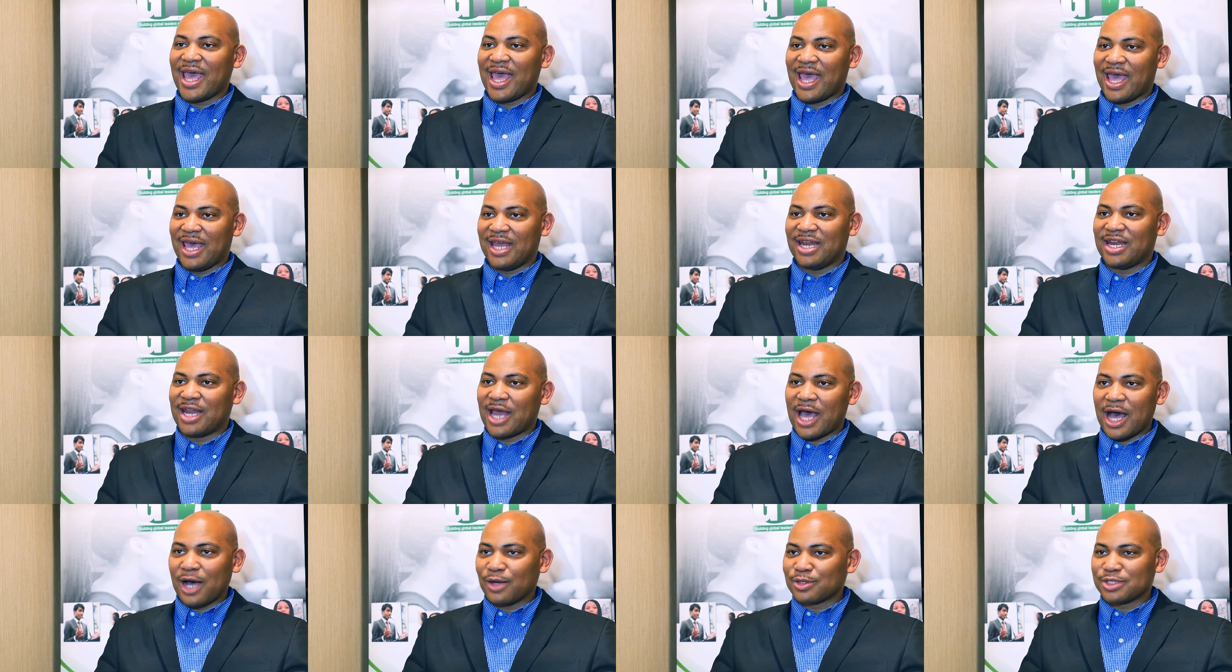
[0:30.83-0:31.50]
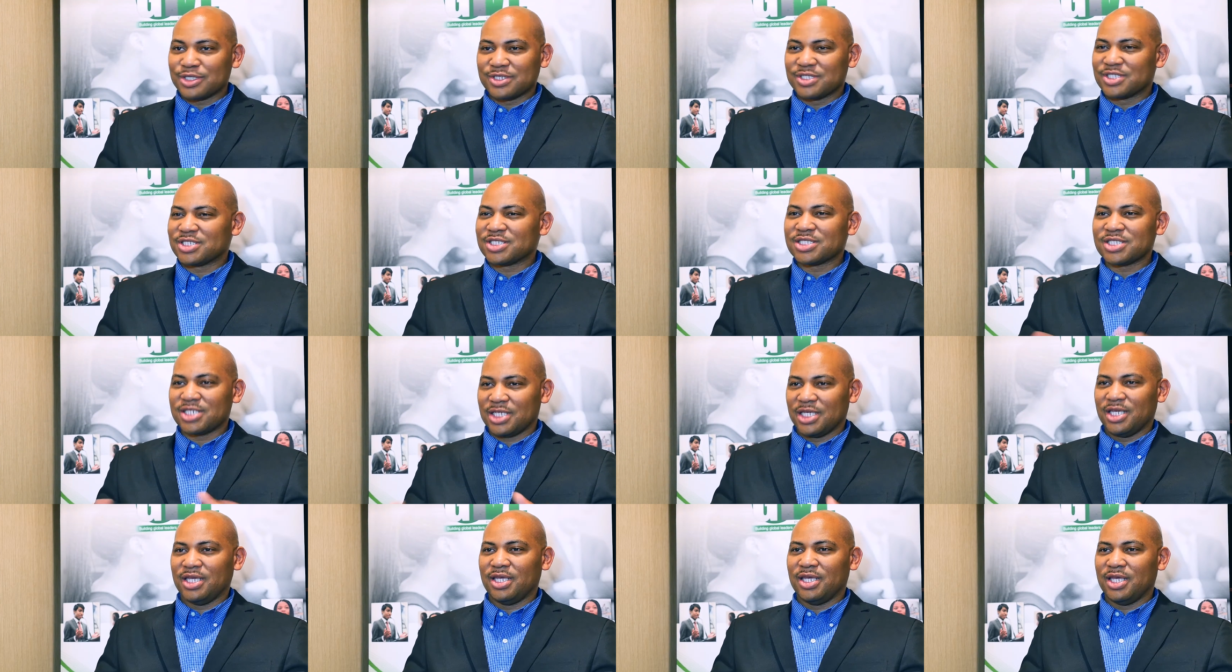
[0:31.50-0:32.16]
And now to
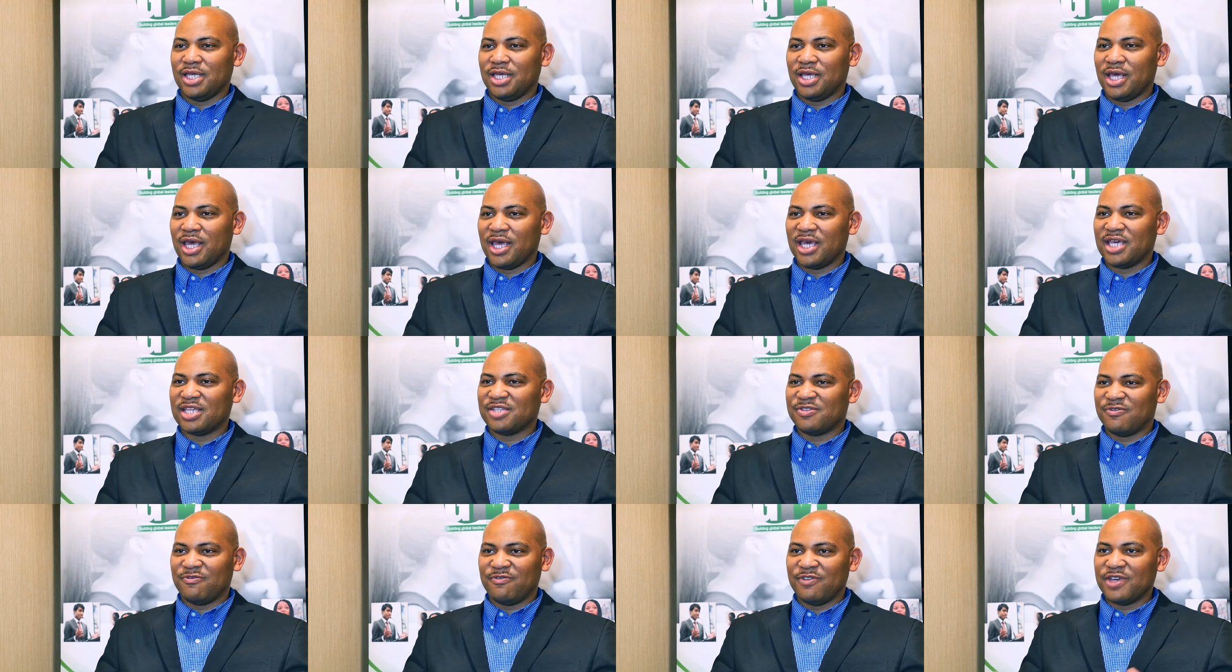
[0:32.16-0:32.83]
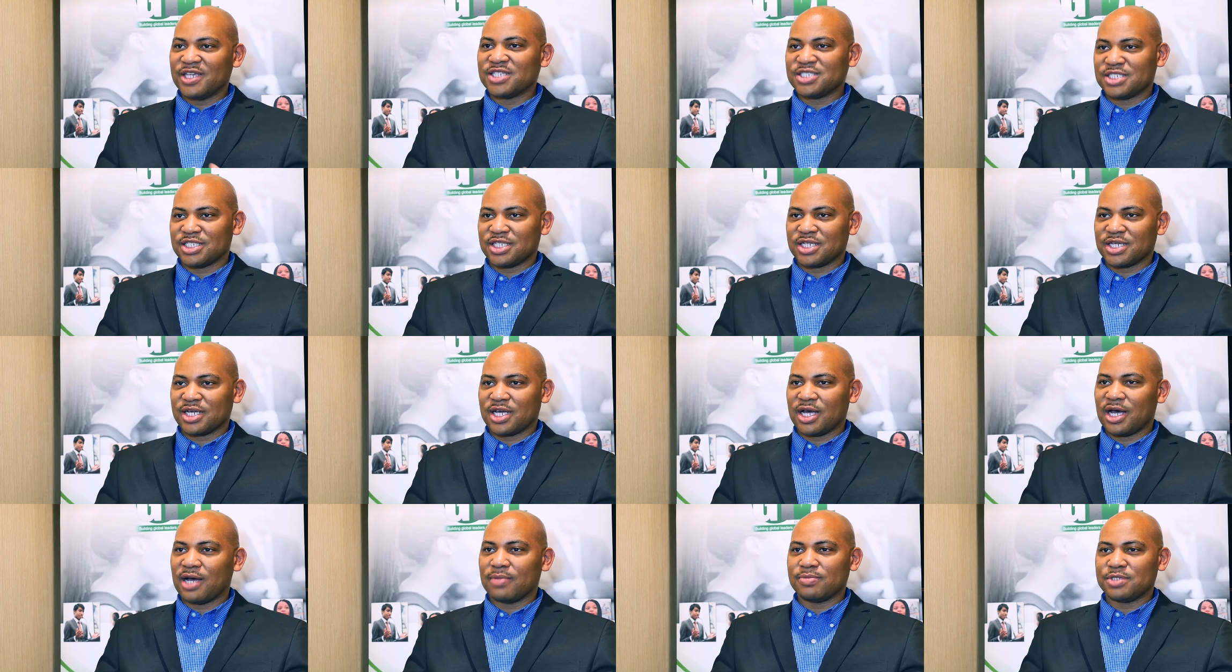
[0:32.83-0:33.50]
see his vision
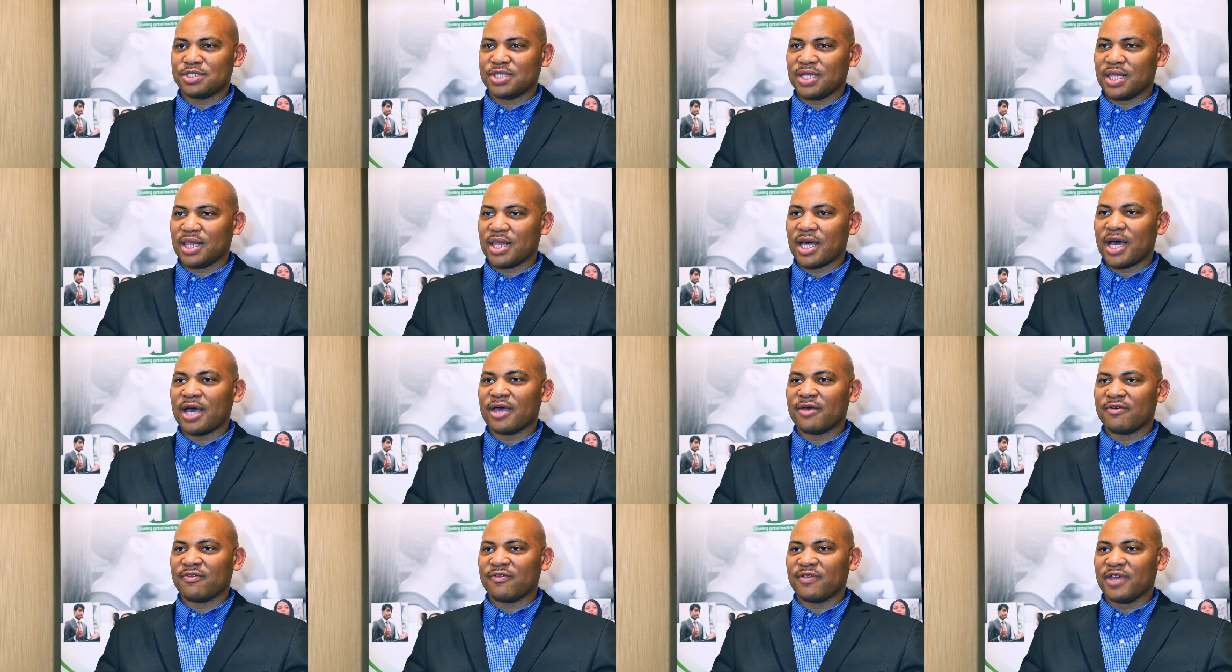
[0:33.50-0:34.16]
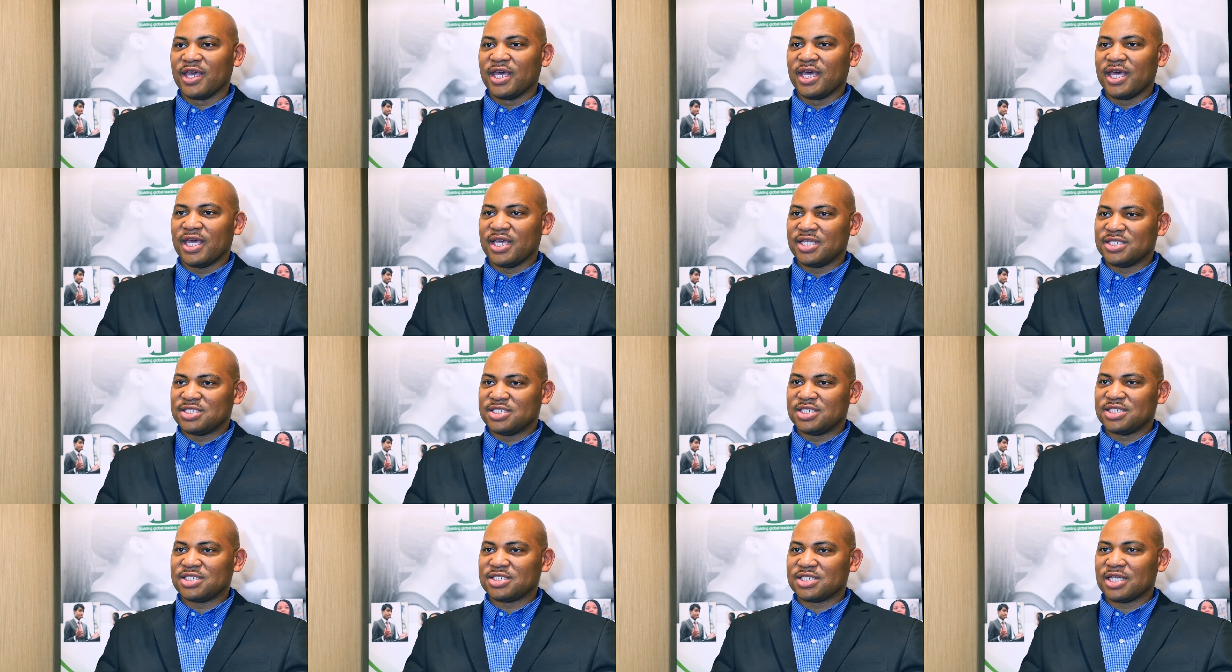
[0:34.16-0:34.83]
come to life is
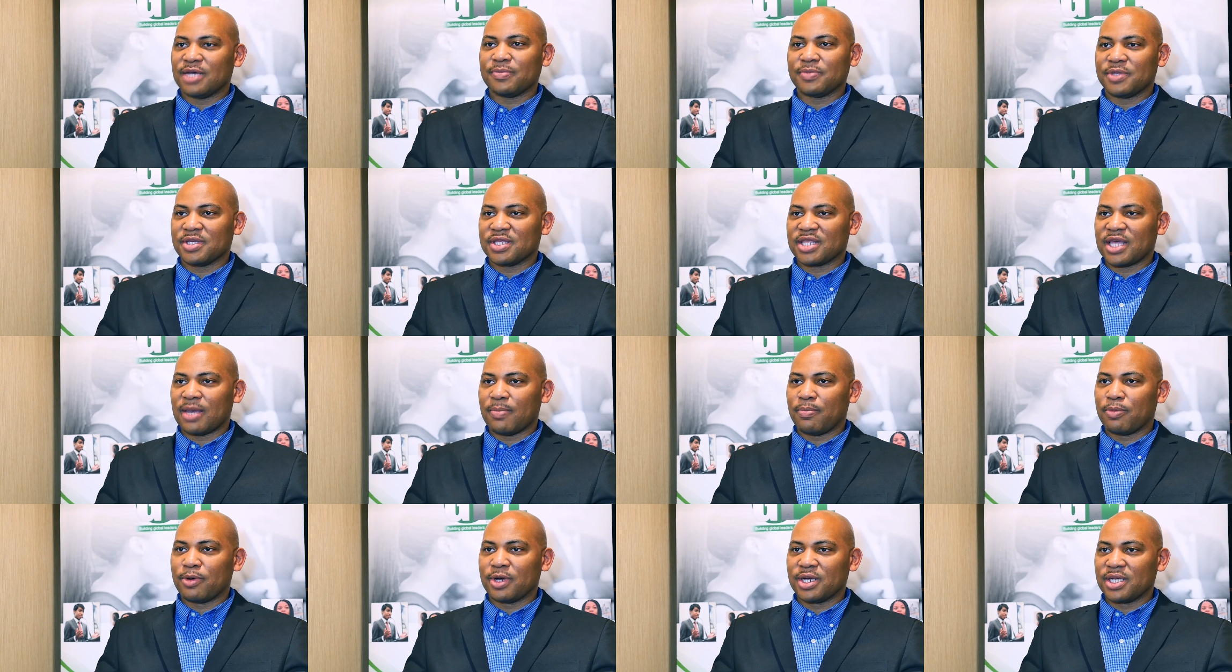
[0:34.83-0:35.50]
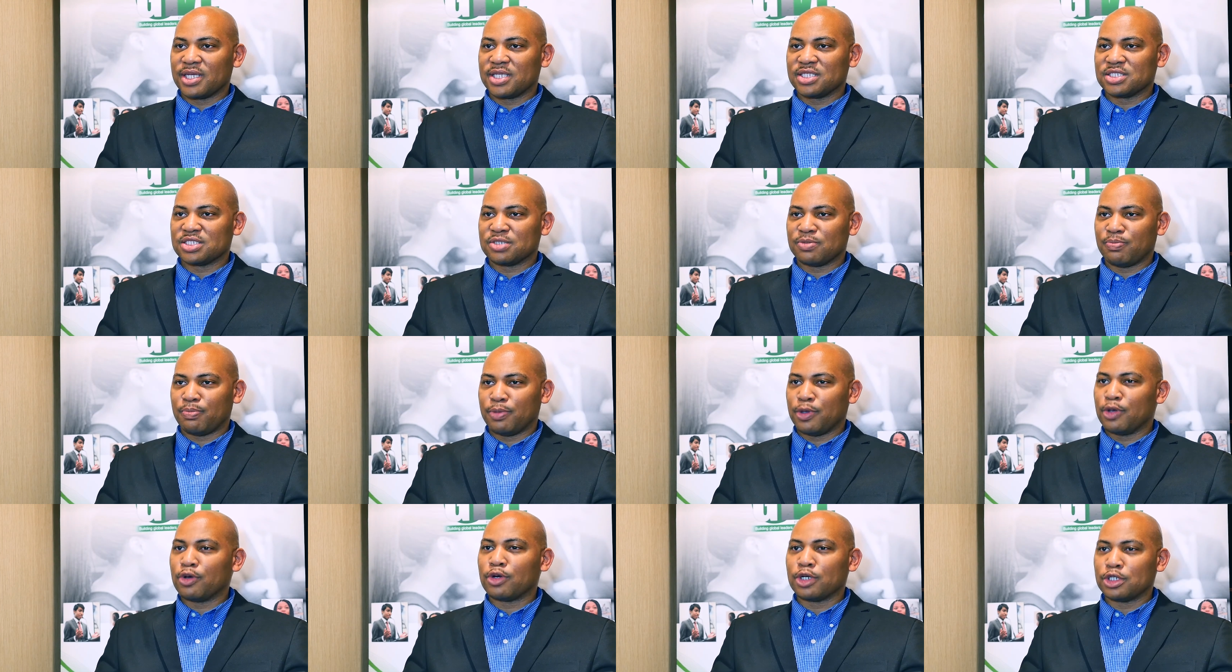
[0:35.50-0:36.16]
just something that brings
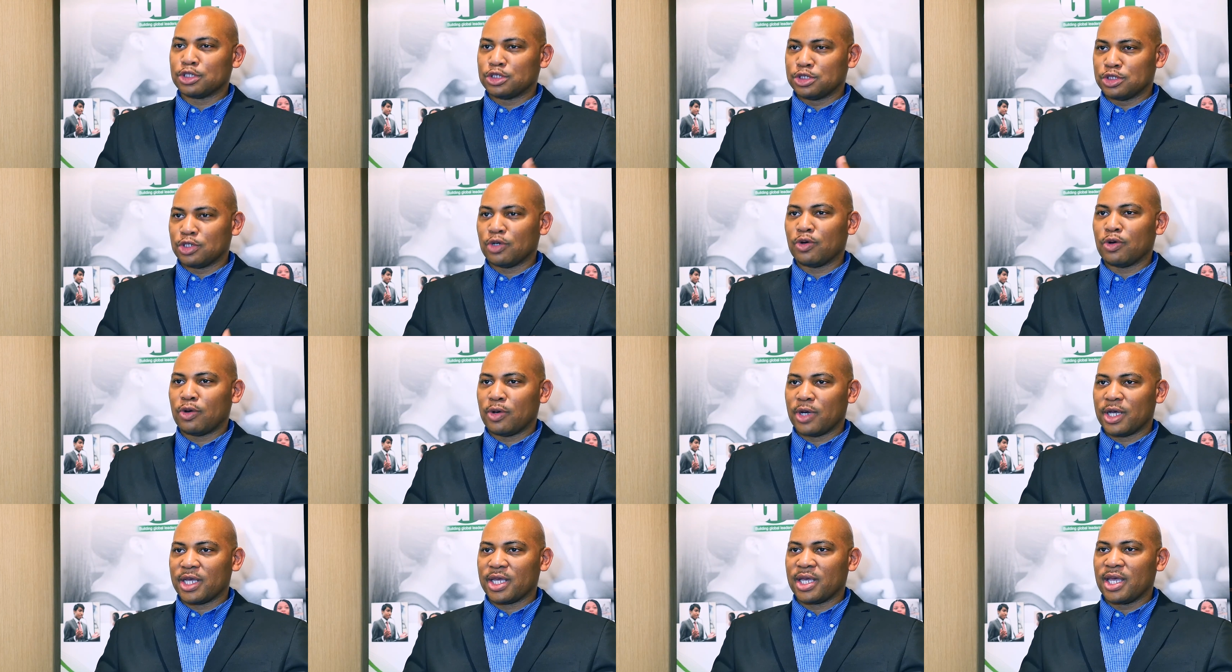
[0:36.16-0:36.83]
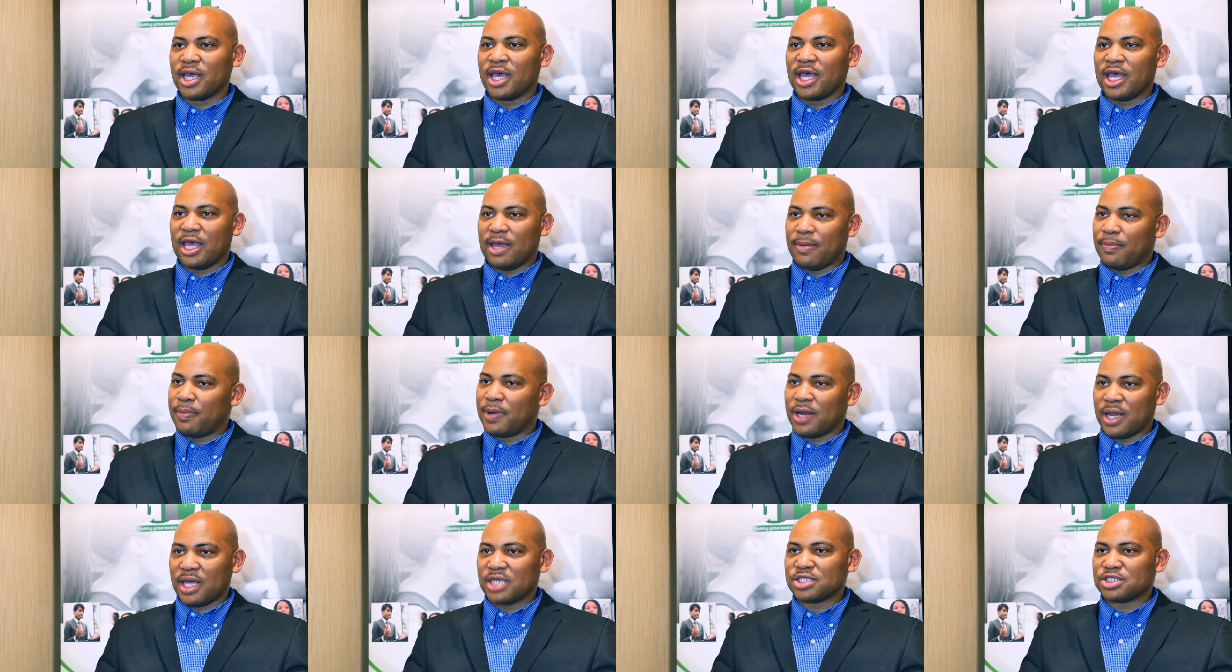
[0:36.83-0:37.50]
pure joy and
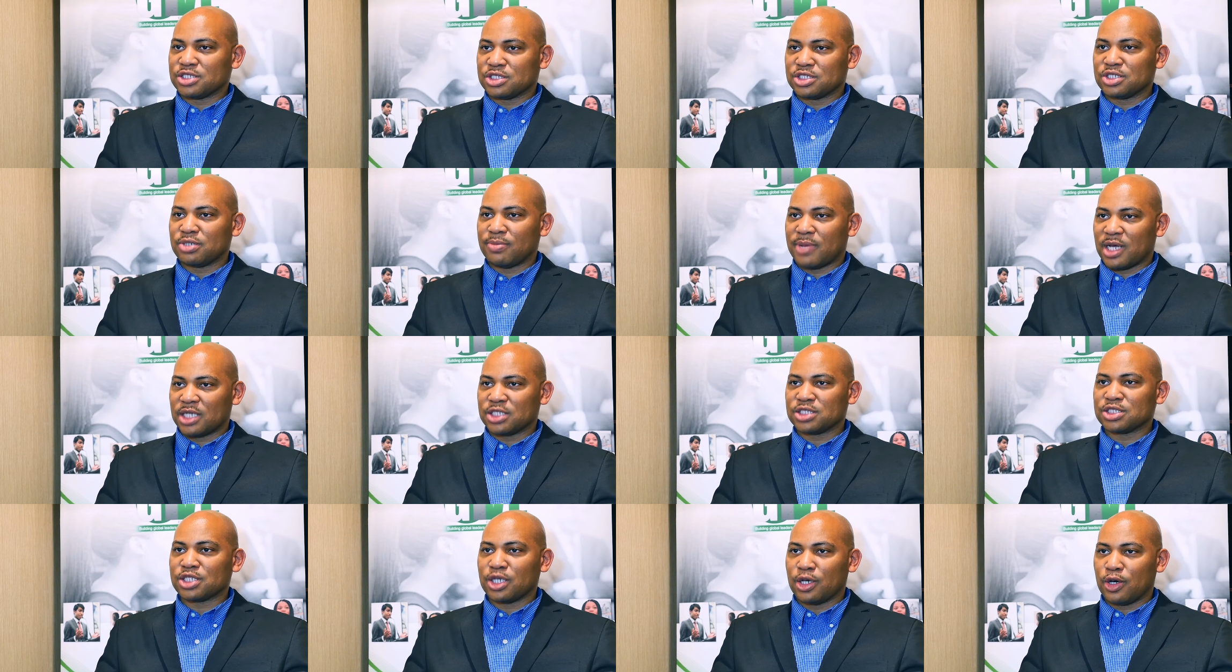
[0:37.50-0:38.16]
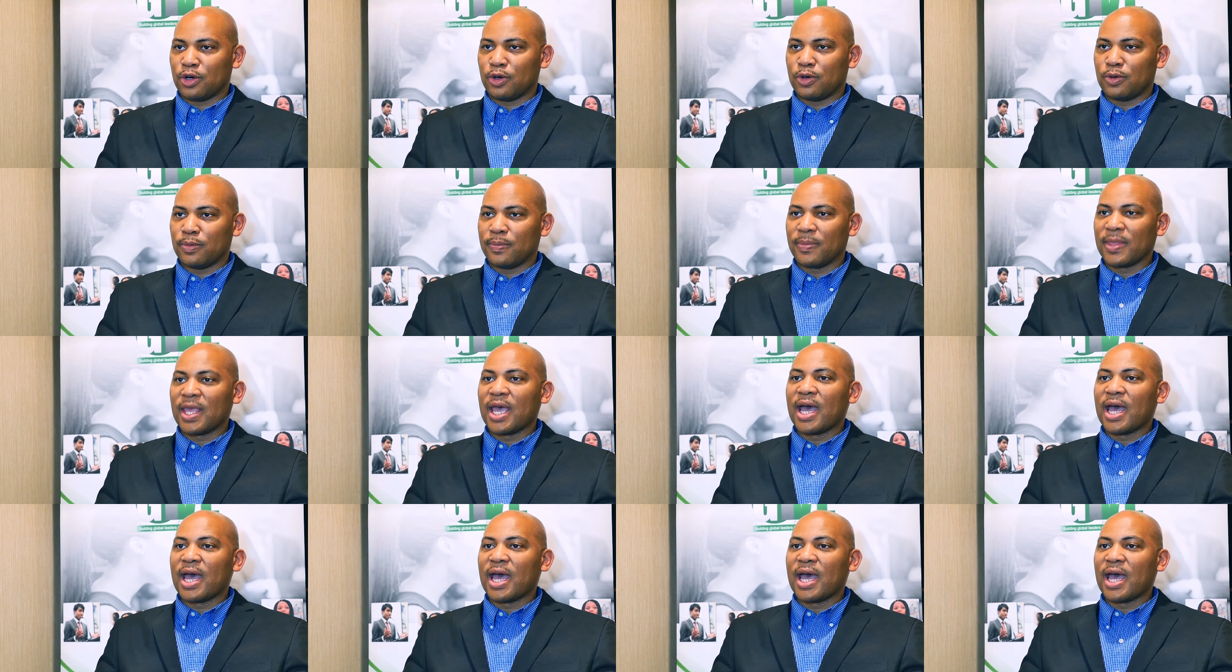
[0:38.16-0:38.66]
pleasure to my soul.